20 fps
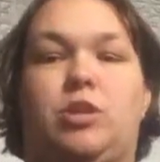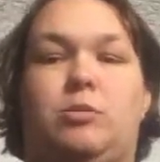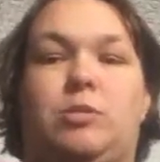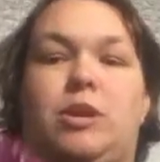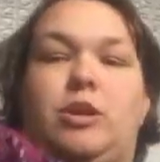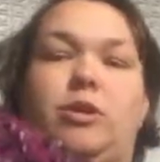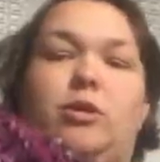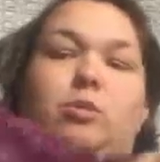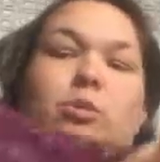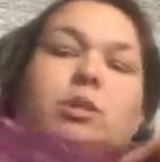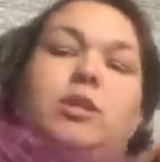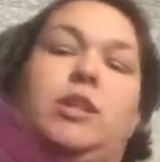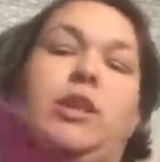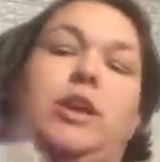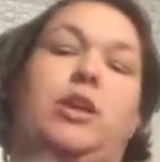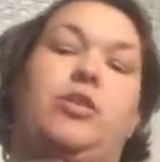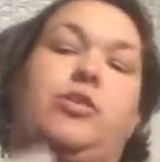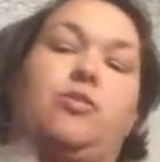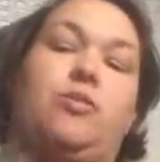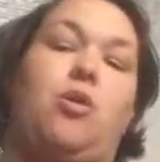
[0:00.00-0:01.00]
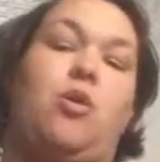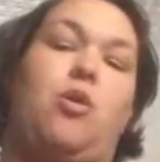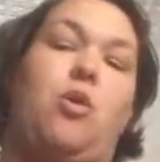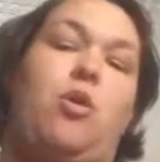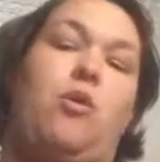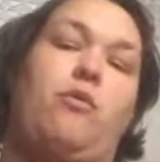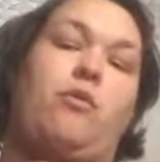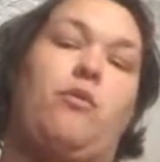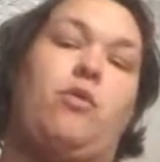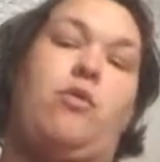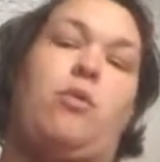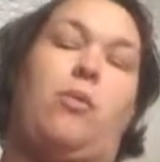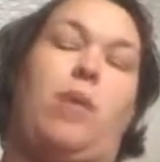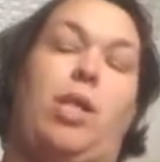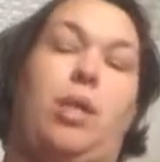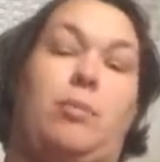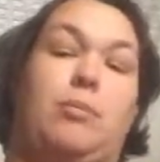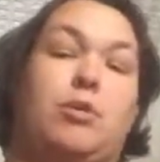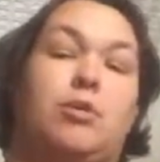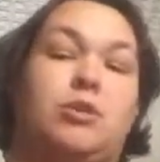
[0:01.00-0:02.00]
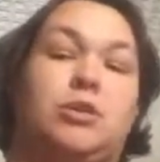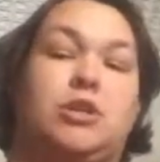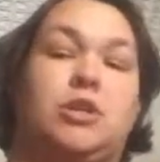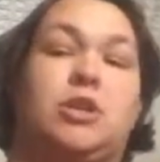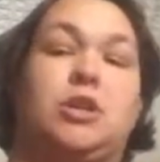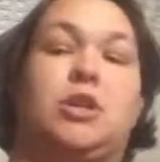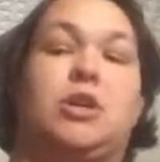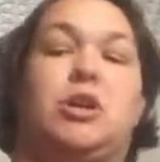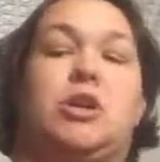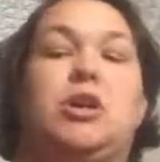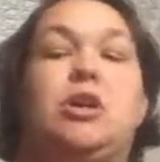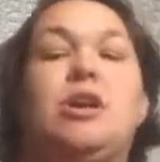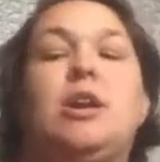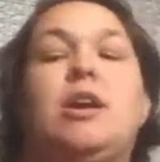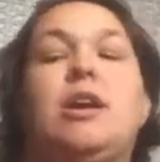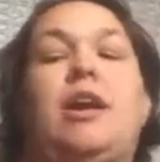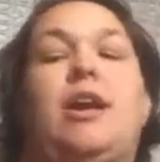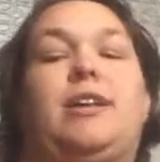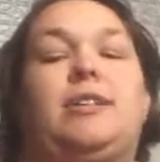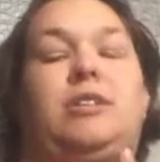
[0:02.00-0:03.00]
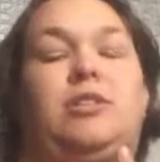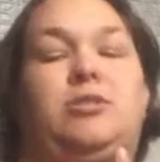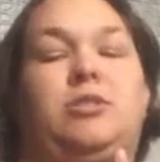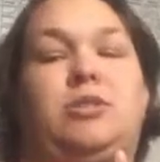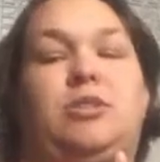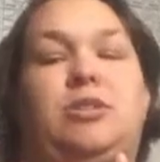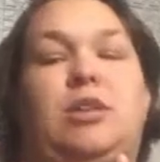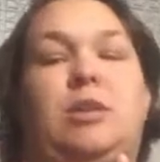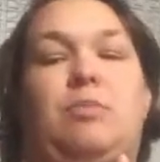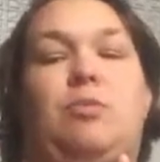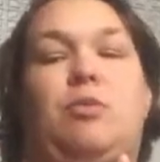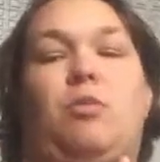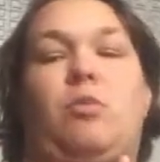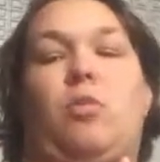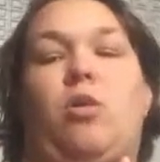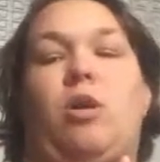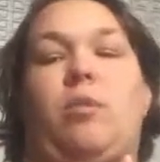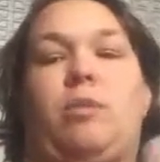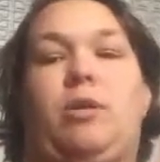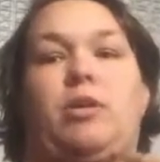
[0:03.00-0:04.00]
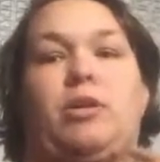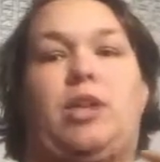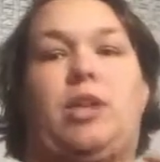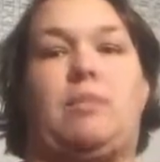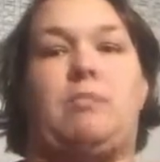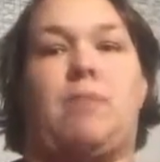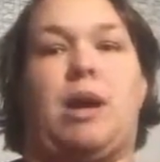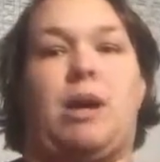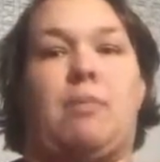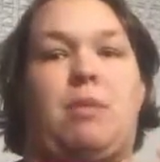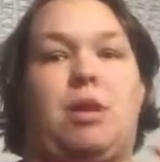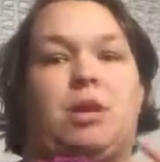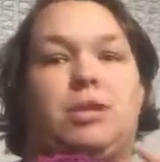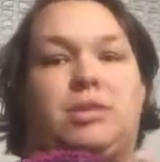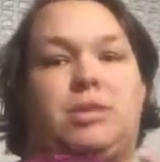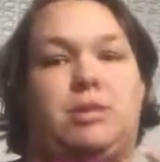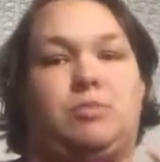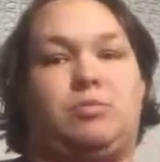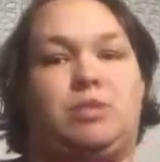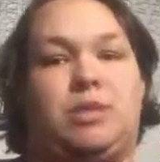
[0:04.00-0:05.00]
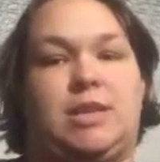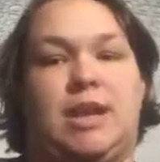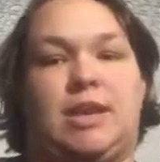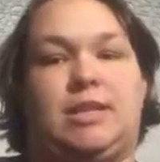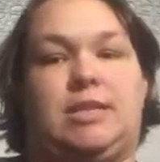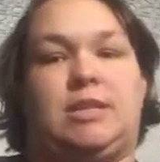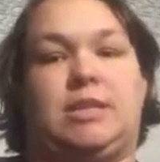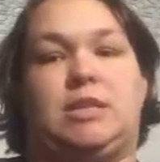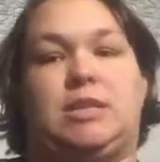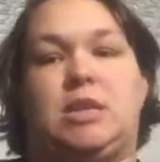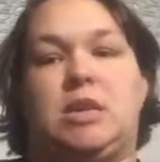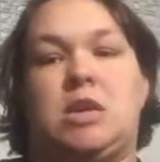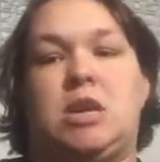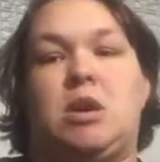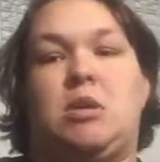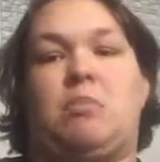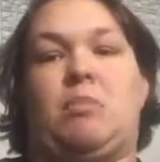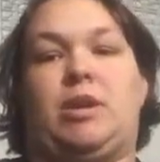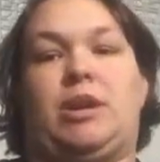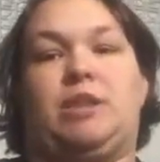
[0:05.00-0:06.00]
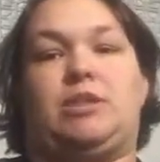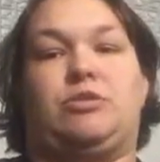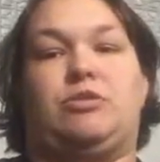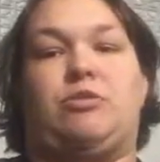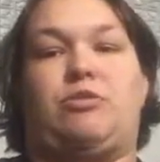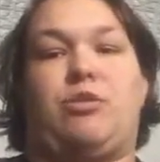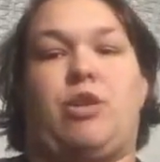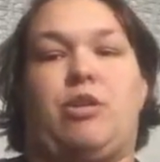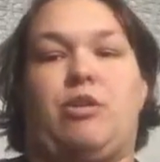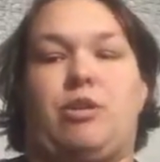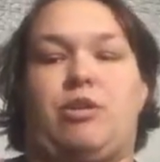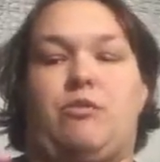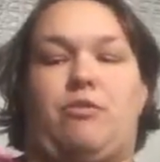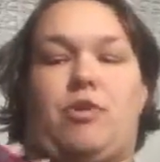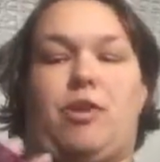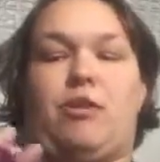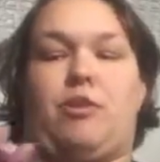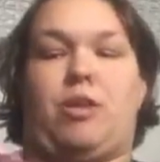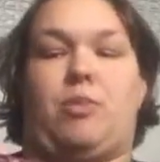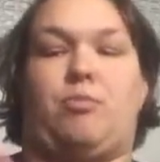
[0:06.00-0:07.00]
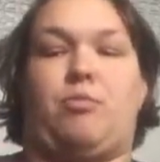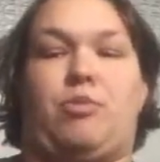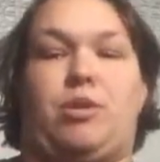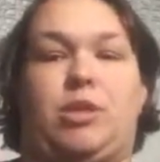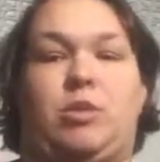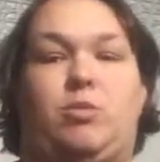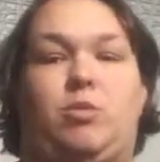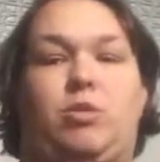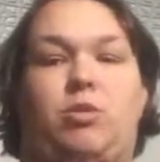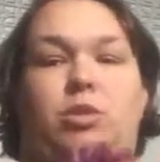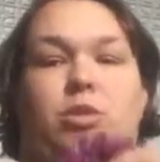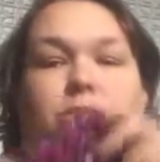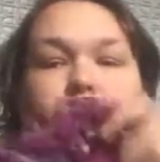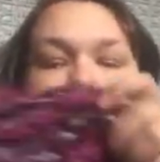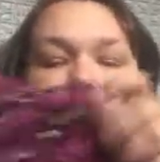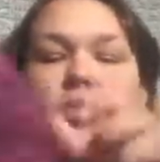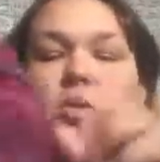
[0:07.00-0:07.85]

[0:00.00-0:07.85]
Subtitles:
It'd be a good one to like throw over while I'm nursing her, because it'll still keep her warm, it'll keep my modesty protected, but it's very, very breathable with the big